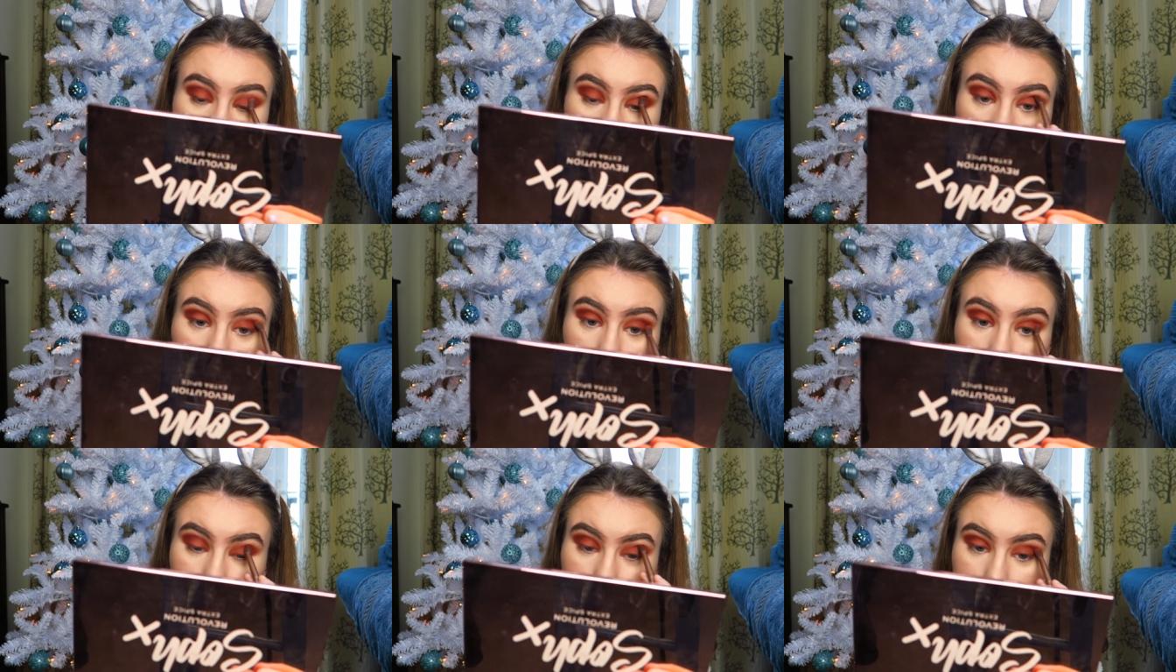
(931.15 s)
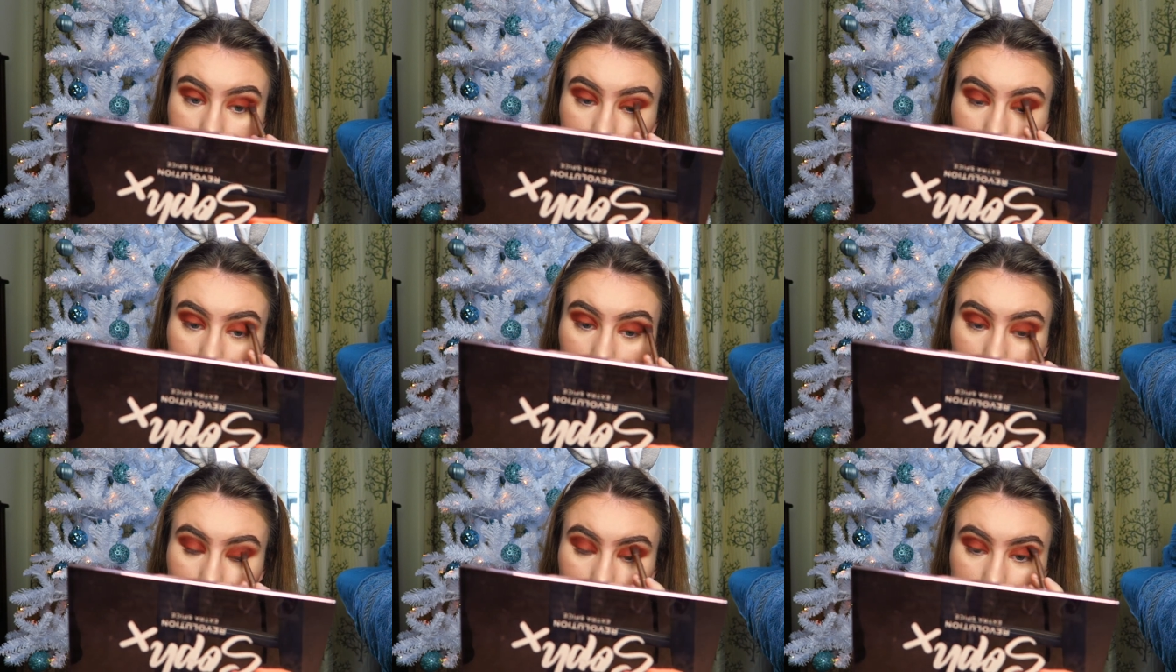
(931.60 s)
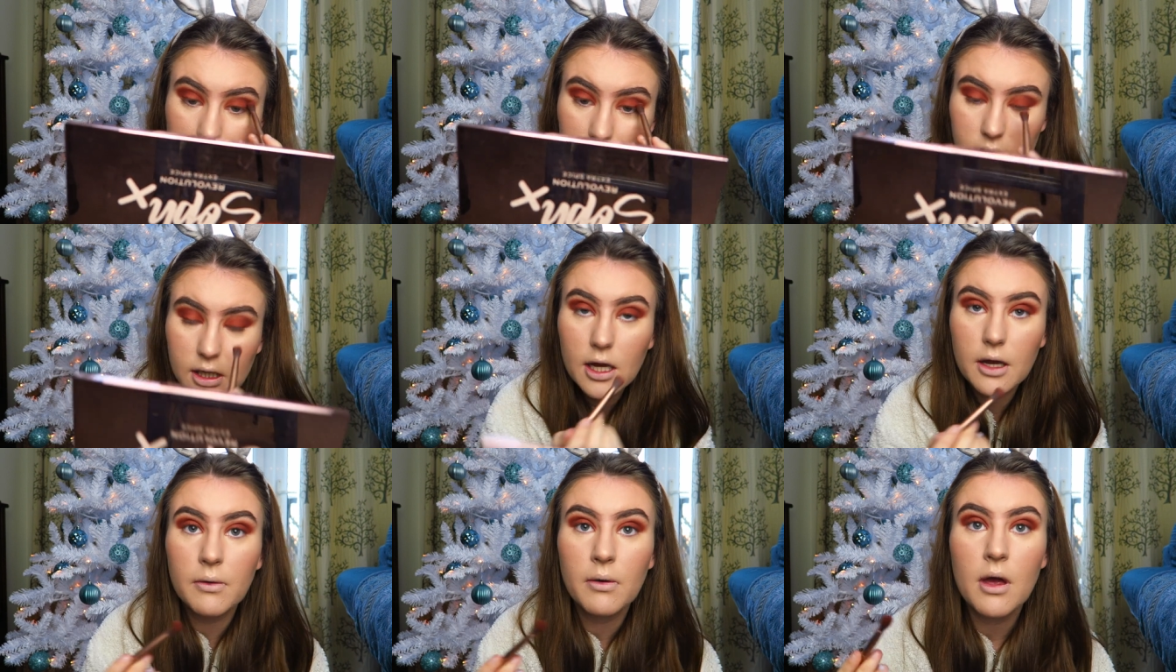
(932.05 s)
like this for the
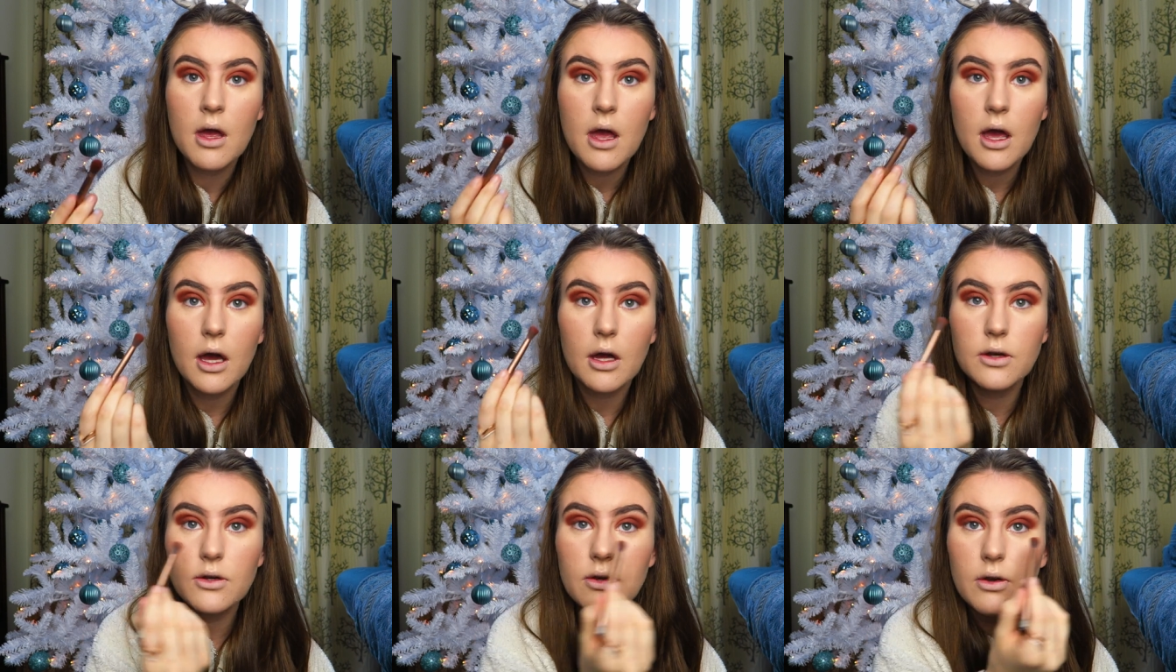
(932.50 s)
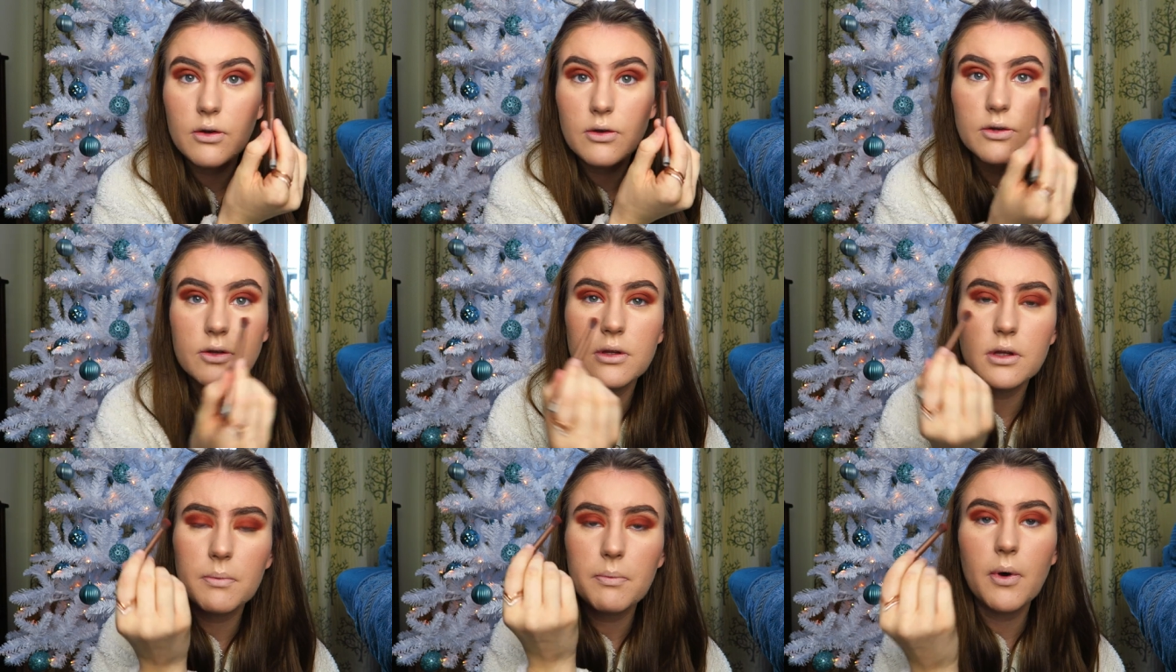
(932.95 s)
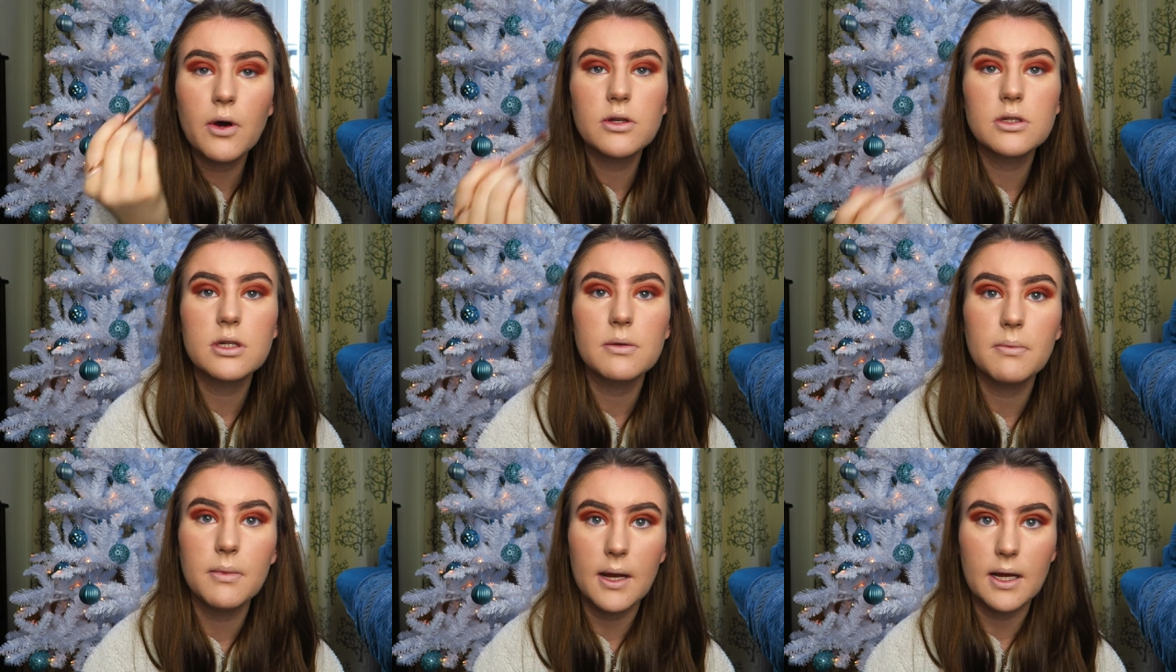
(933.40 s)
eyeshadow and not do the
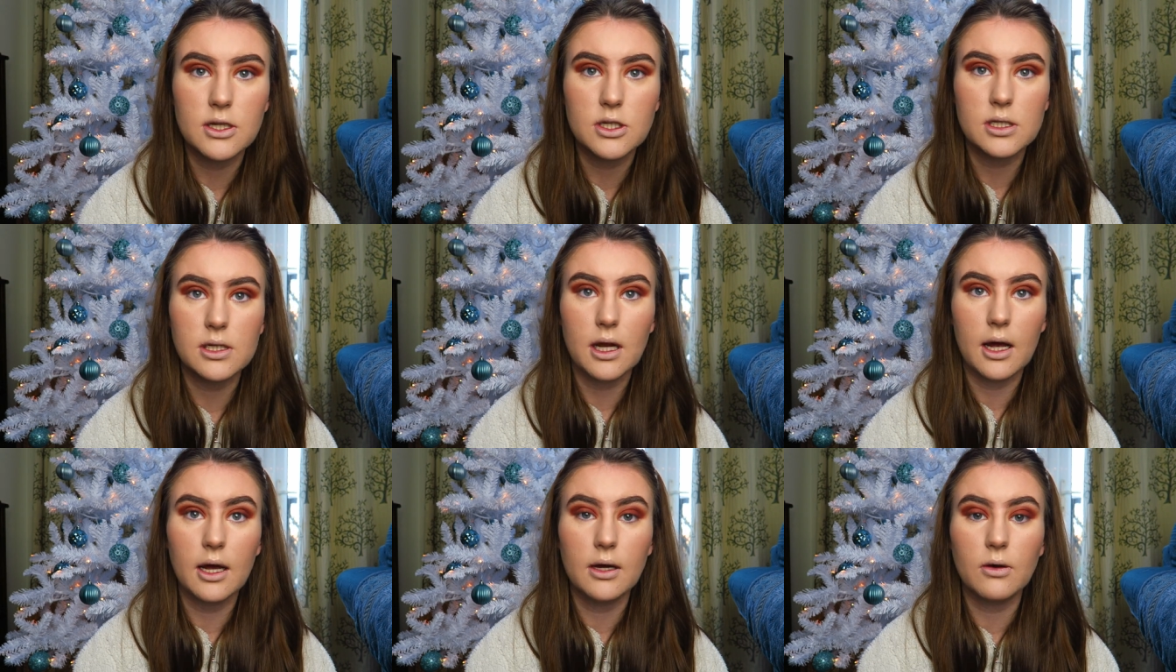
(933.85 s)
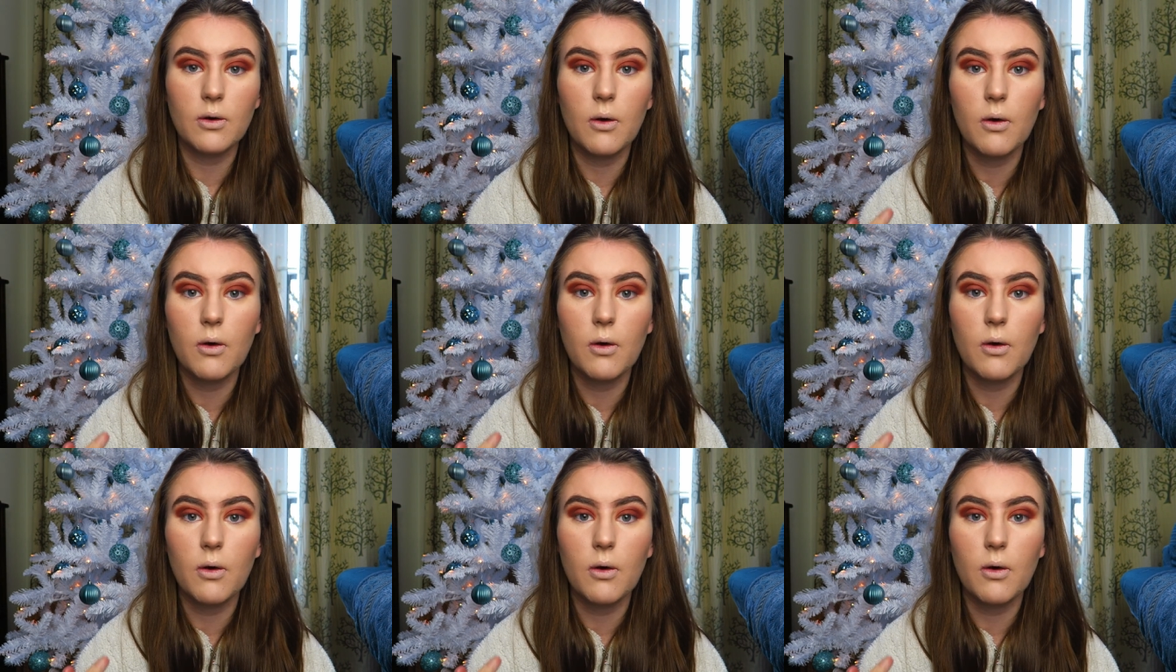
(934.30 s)
bottom lash line,